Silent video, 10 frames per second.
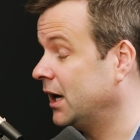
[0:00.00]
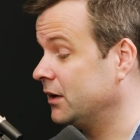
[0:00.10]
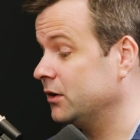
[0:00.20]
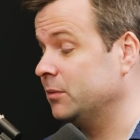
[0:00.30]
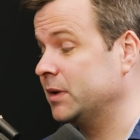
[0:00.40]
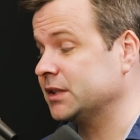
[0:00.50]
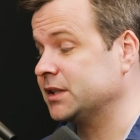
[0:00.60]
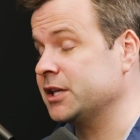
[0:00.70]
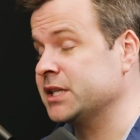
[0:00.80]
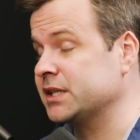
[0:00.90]
I don't know, but I'll
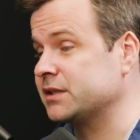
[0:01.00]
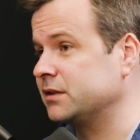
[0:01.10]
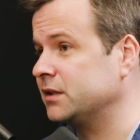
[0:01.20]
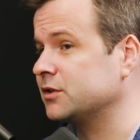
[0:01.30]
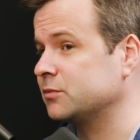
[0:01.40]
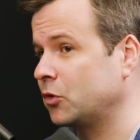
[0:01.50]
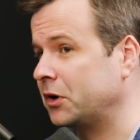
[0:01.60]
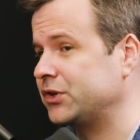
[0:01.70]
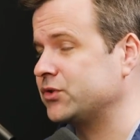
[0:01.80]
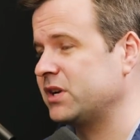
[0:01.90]
tell you this: these
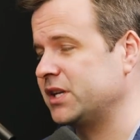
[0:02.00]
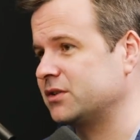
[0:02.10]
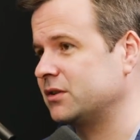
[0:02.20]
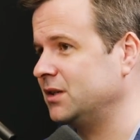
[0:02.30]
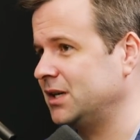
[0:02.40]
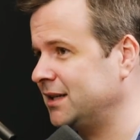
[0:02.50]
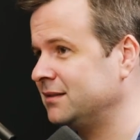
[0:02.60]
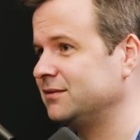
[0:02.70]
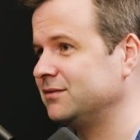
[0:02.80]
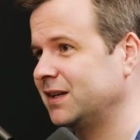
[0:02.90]
mortgage rates are not
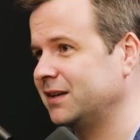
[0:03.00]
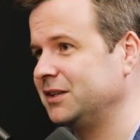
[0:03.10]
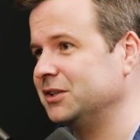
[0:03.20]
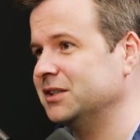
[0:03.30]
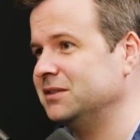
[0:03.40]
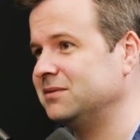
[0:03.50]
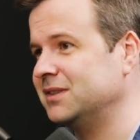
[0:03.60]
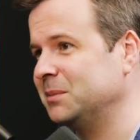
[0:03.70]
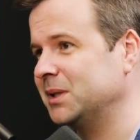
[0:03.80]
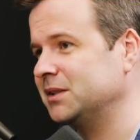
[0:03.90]
very good.
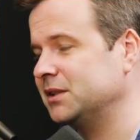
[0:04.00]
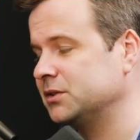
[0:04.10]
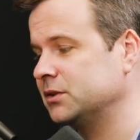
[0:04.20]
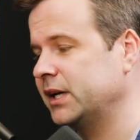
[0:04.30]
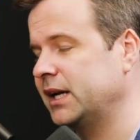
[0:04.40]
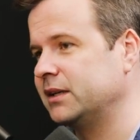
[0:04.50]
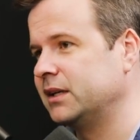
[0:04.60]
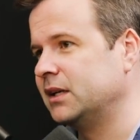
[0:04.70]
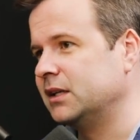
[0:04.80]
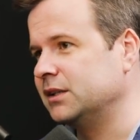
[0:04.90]
I mean, mm-hmm. these are not
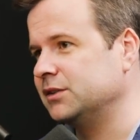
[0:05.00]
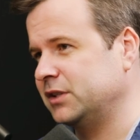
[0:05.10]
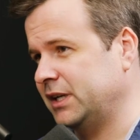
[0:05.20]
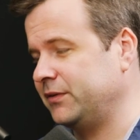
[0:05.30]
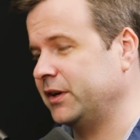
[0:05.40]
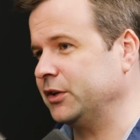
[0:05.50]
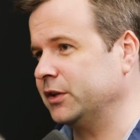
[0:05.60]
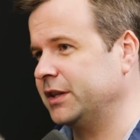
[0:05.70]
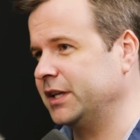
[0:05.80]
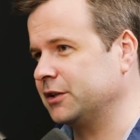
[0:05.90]
these are not very
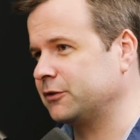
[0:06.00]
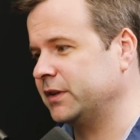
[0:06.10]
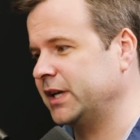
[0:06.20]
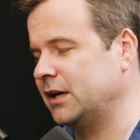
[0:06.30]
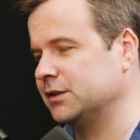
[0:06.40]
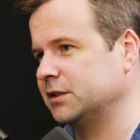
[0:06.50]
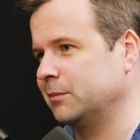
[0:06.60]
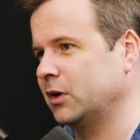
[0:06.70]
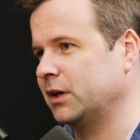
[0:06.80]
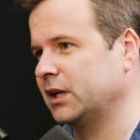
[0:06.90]
good things for the housing
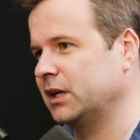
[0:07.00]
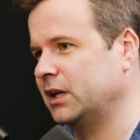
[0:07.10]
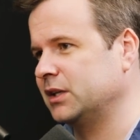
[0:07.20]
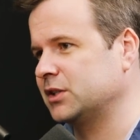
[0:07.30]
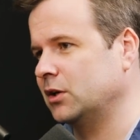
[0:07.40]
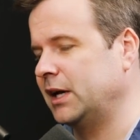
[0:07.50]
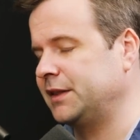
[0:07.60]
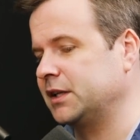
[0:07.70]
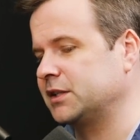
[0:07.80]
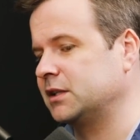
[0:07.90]
market, and so I
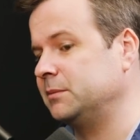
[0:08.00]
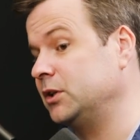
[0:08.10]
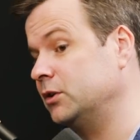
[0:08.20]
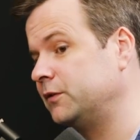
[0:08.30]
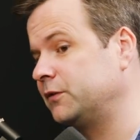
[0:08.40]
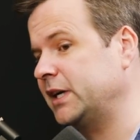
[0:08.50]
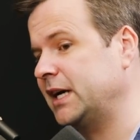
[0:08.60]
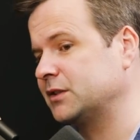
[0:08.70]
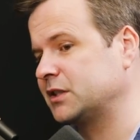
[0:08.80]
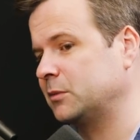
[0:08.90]
think it's going to be good for the
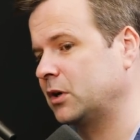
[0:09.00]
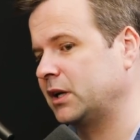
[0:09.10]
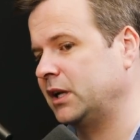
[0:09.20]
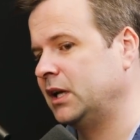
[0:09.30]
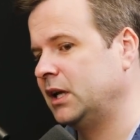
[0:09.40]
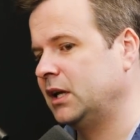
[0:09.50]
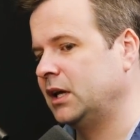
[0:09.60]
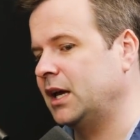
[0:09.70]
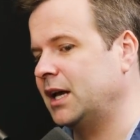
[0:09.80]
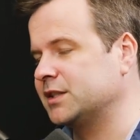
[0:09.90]
housing market
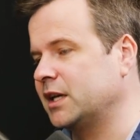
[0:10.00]
as